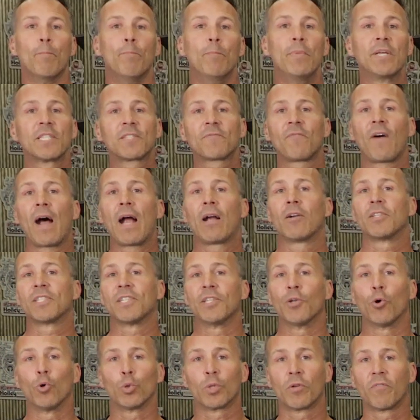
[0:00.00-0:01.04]
Misfires
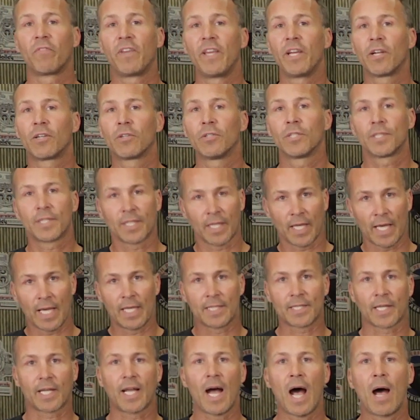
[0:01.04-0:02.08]
in older vehicles
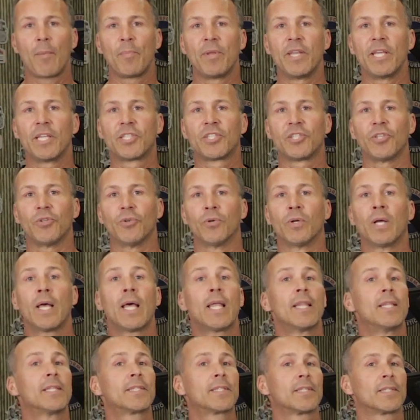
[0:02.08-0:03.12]
is a common issue.
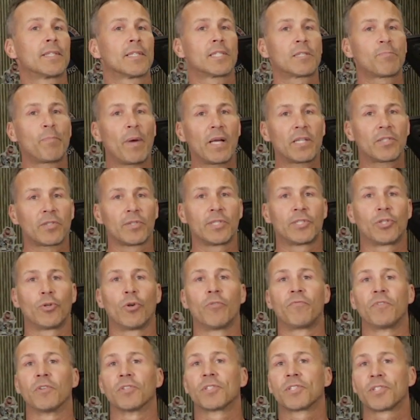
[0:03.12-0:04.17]
This is especially true
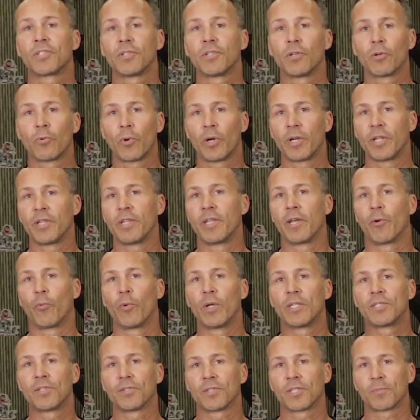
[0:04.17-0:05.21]
if you're still running the
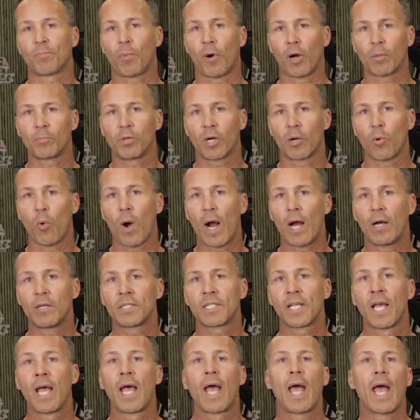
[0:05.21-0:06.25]
original spark plug
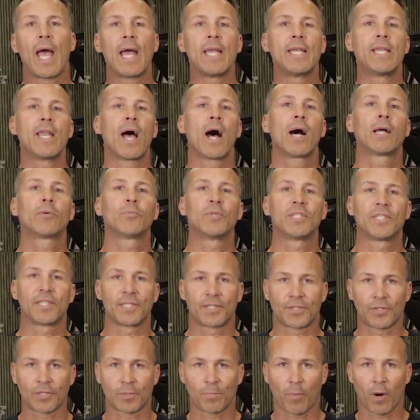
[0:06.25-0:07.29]
wires and non-resistor